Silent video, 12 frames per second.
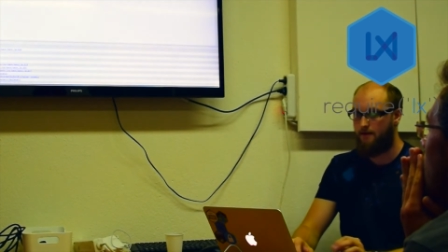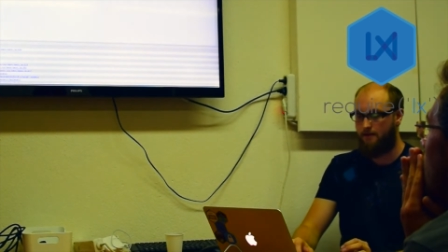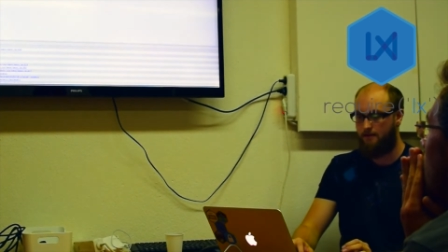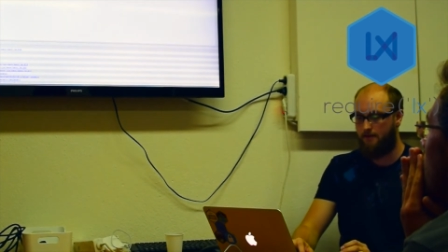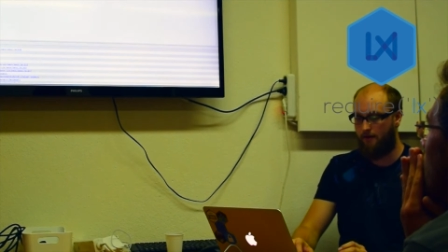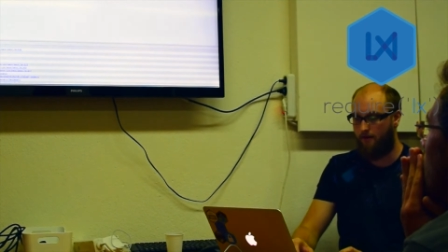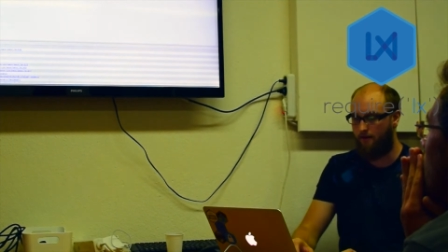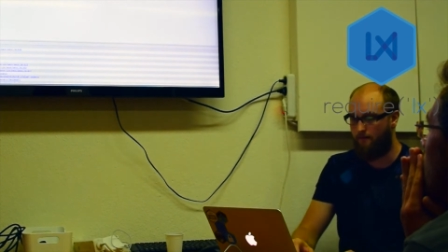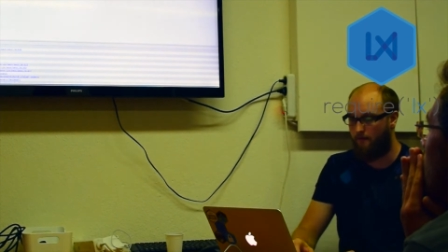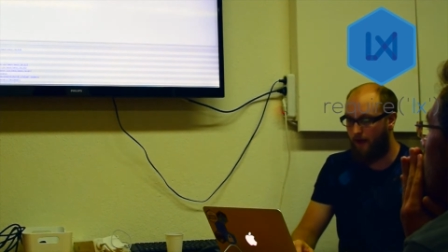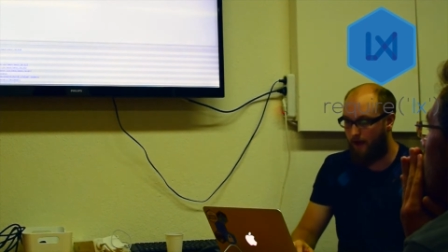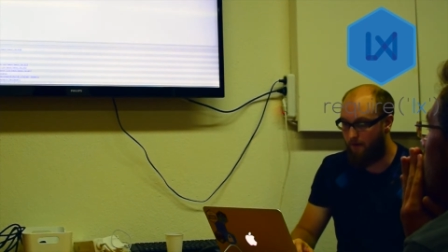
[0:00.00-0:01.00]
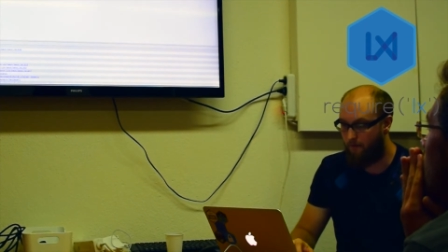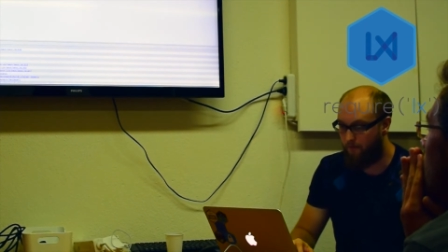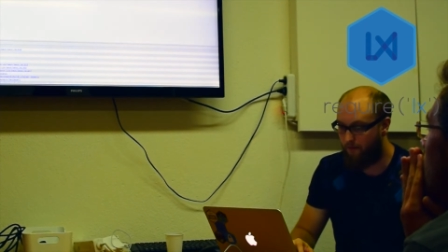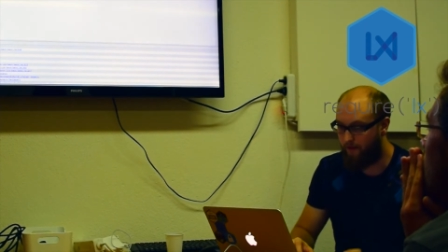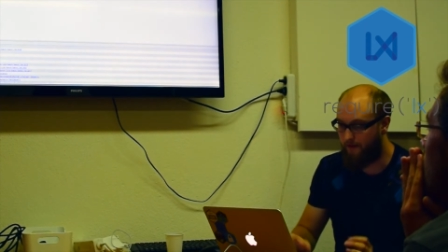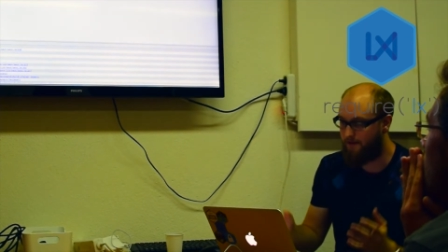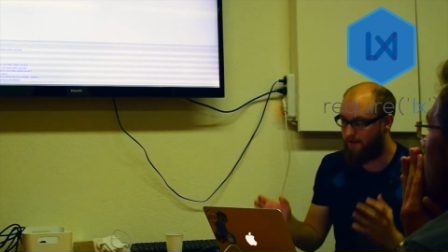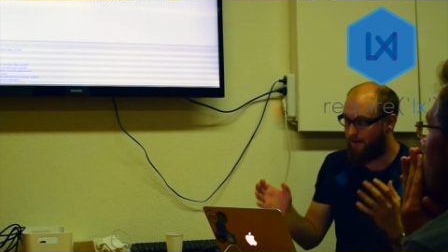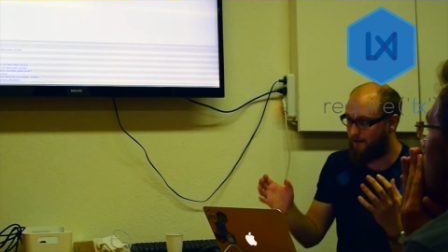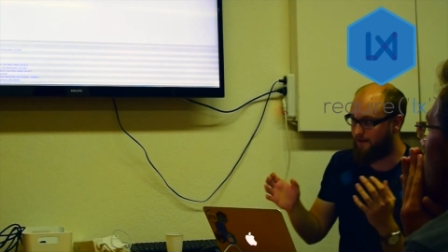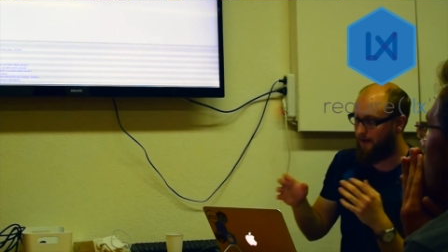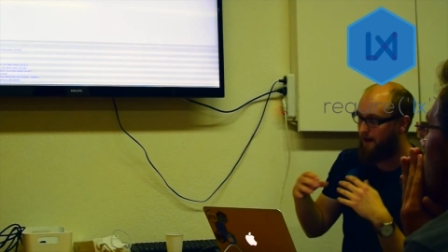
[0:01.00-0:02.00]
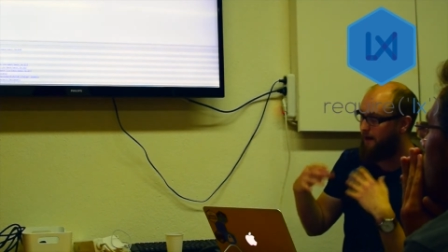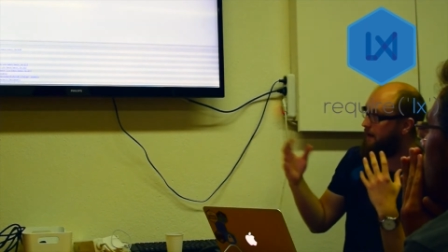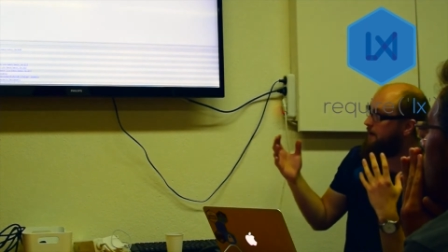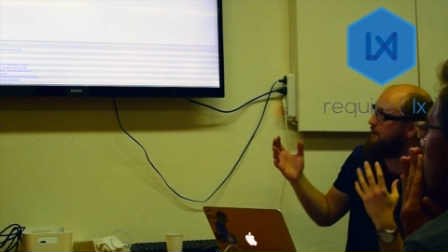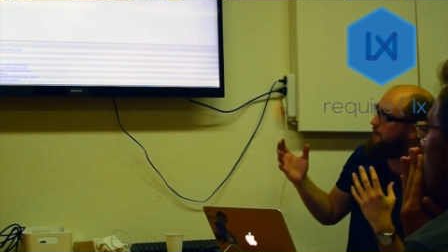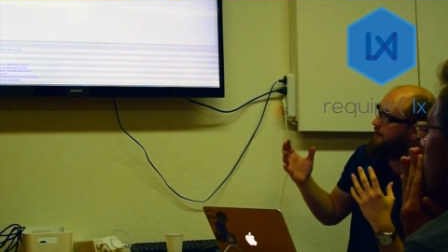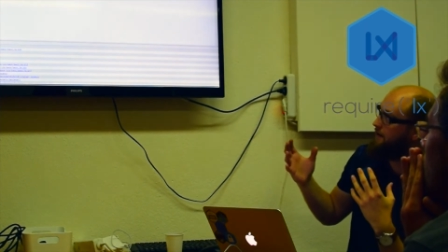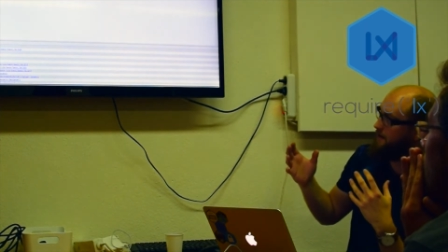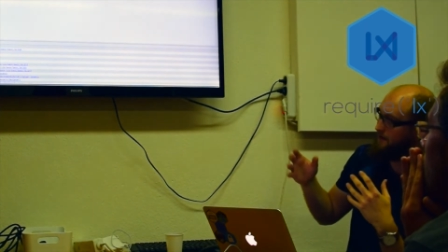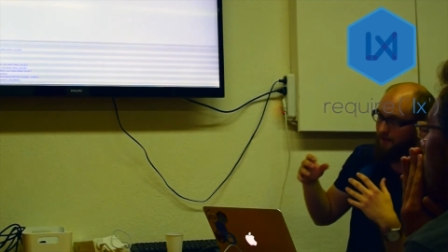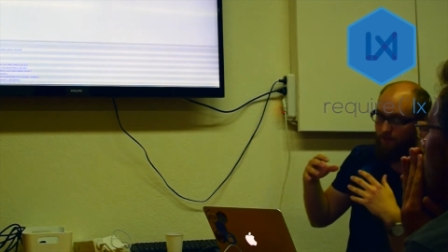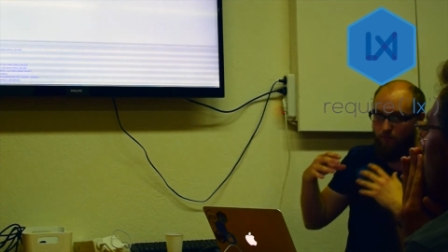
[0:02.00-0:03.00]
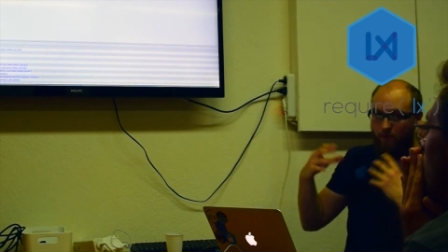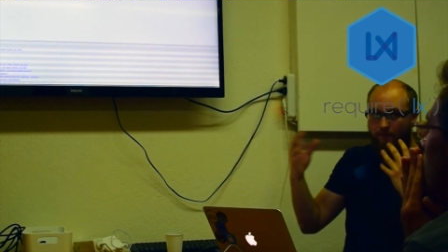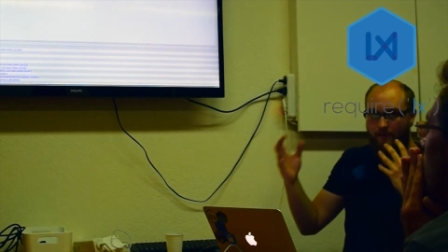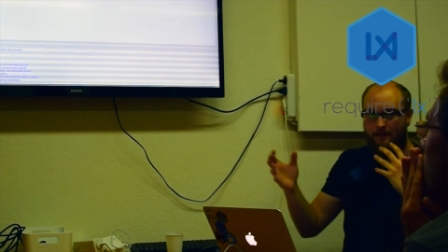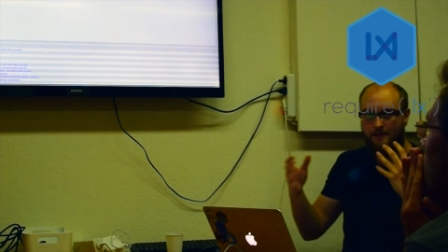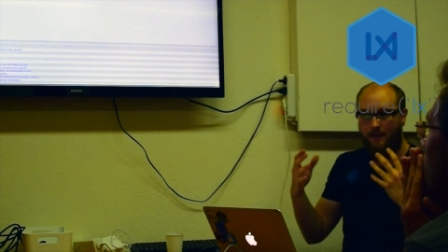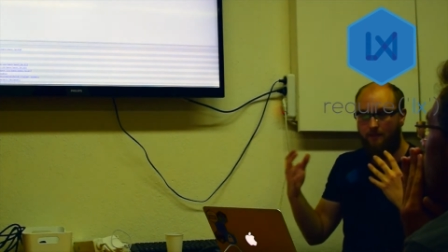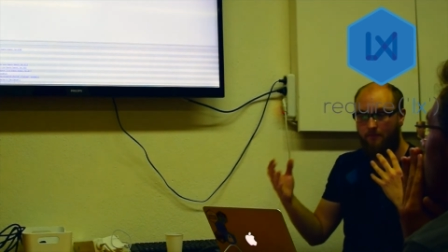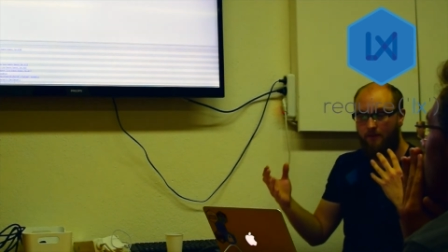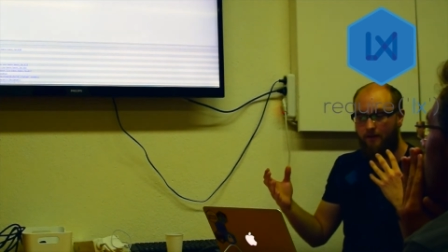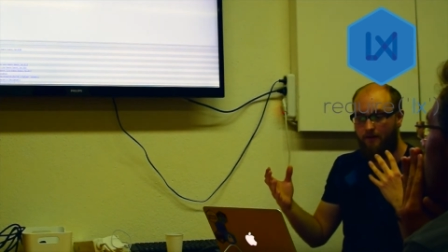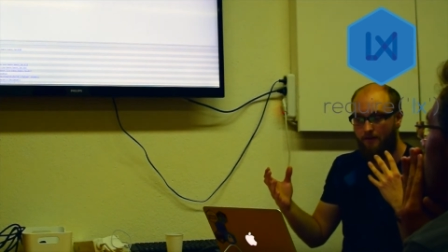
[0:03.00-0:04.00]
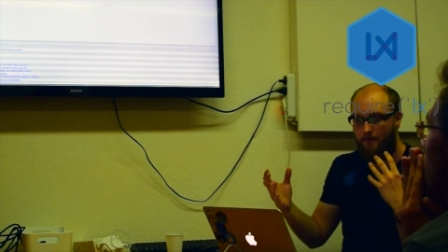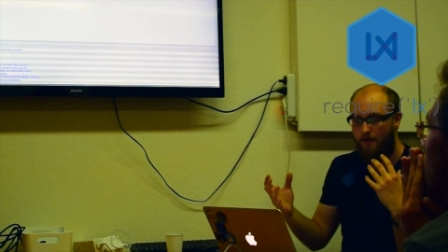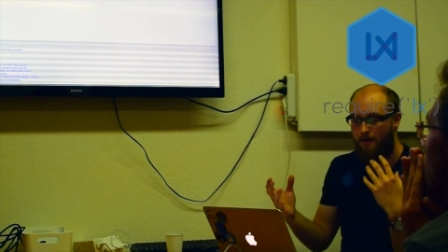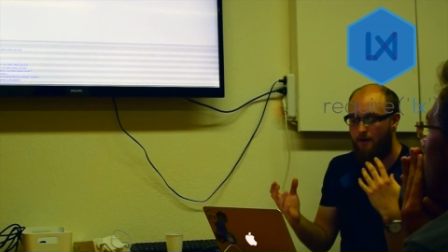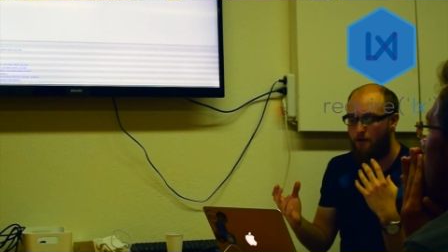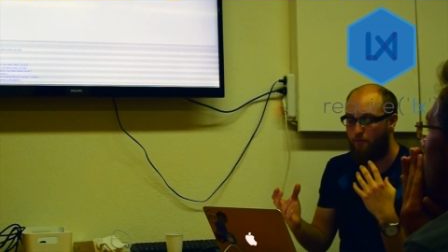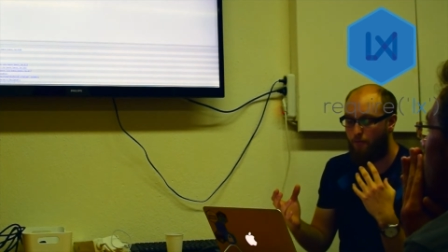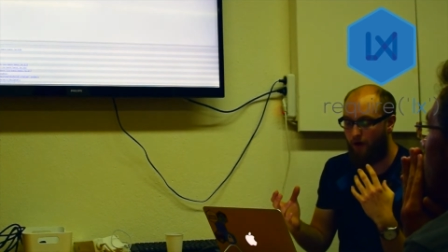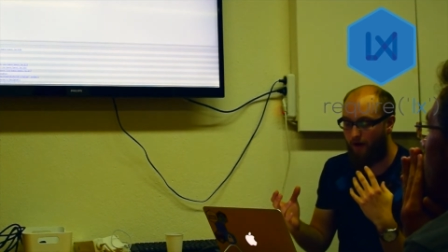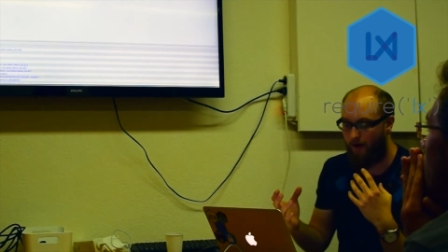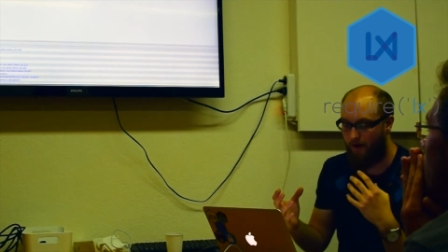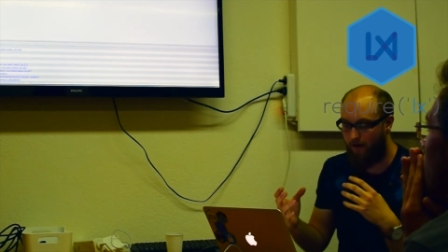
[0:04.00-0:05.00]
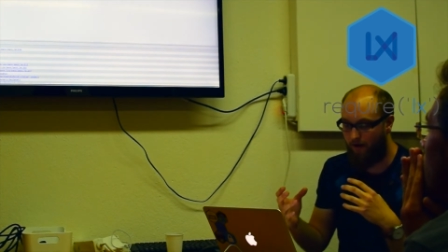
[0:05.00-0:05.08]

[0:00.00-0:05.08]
So this is again roughly the same thing, but